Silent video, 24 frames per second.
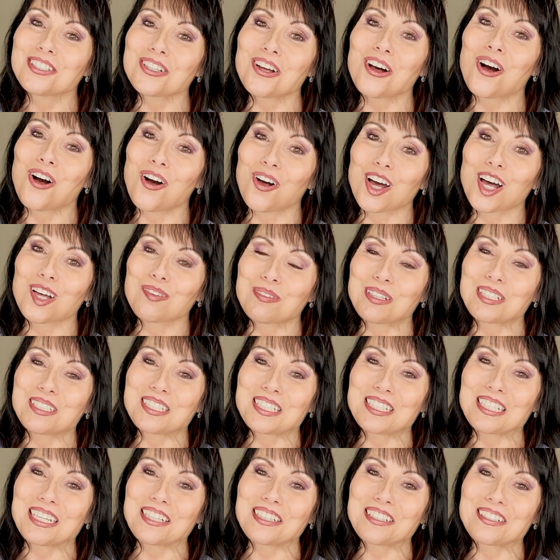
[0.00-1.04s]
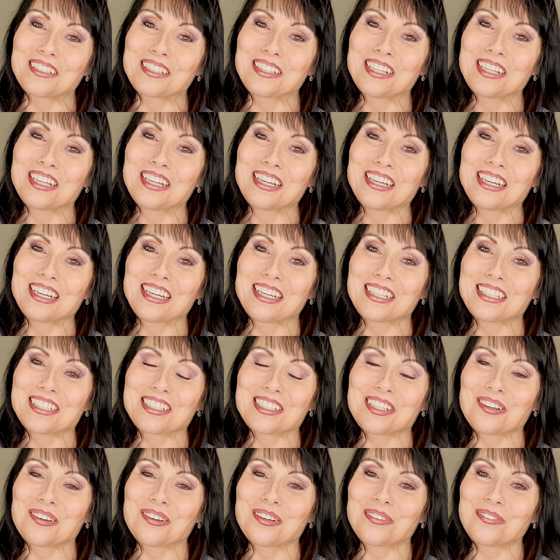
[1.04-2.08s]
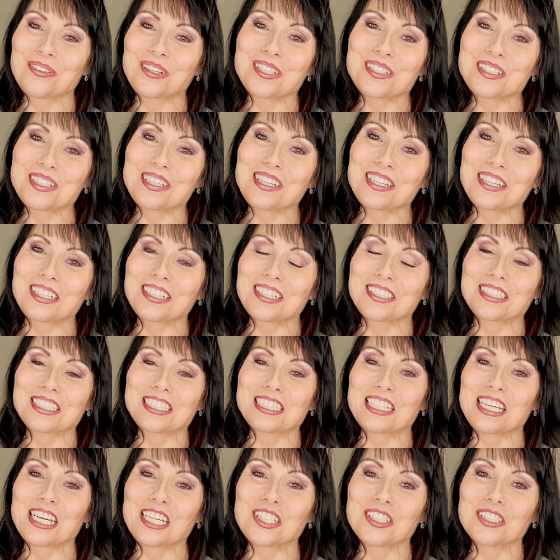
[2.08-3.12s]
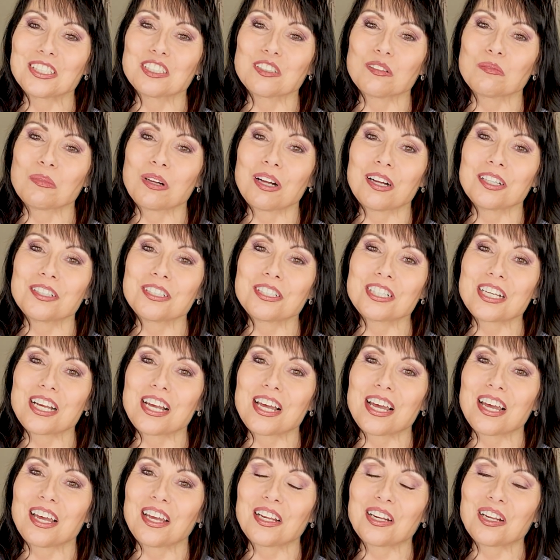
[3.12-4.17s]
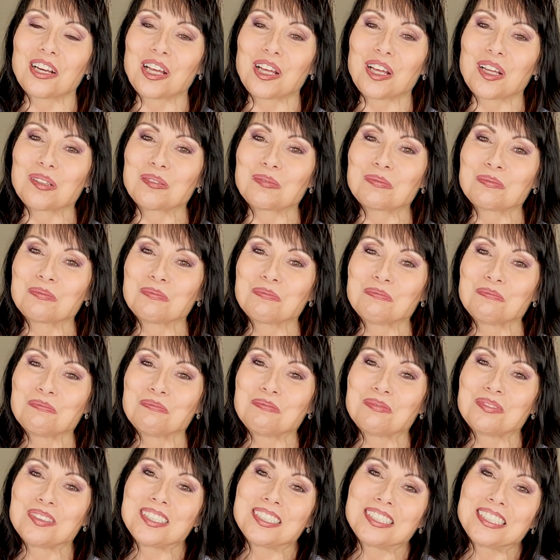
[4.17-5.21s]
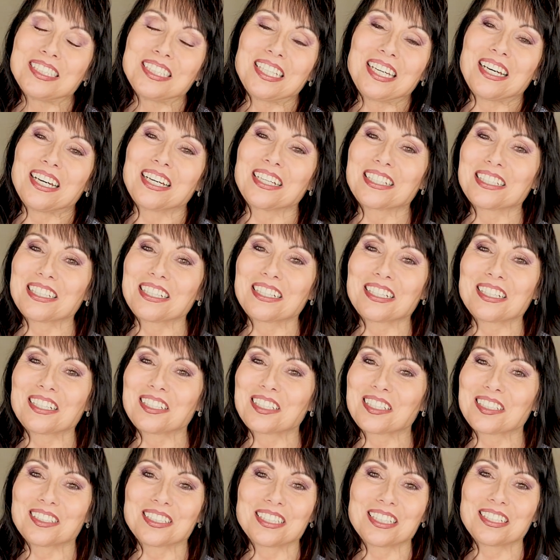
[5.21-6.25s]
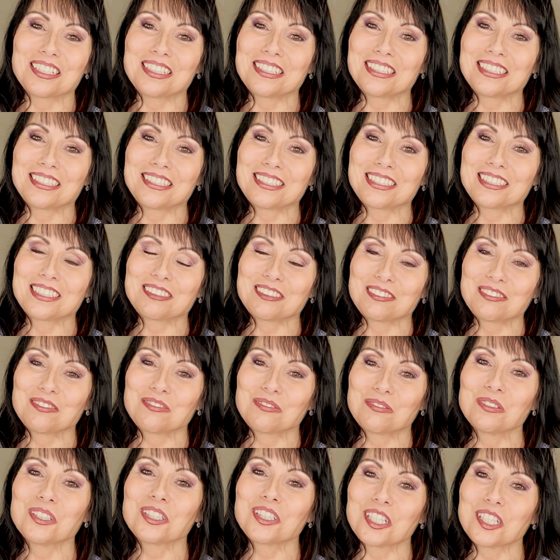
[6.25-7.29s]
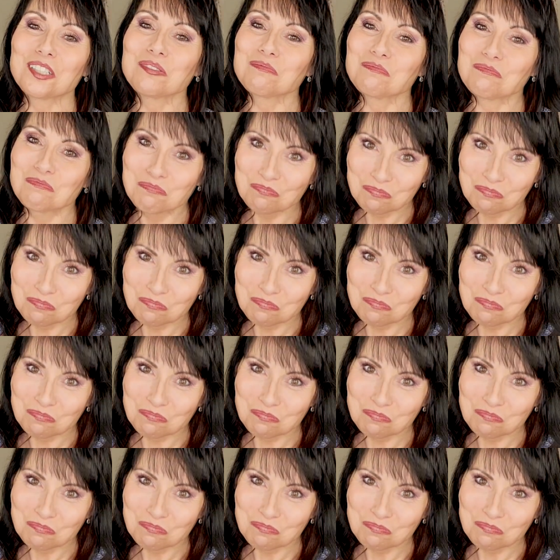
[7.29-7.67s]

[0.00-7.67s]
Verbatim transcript: is all coming together. And so once again, I just thank you so much. And um, yeah, uh, really.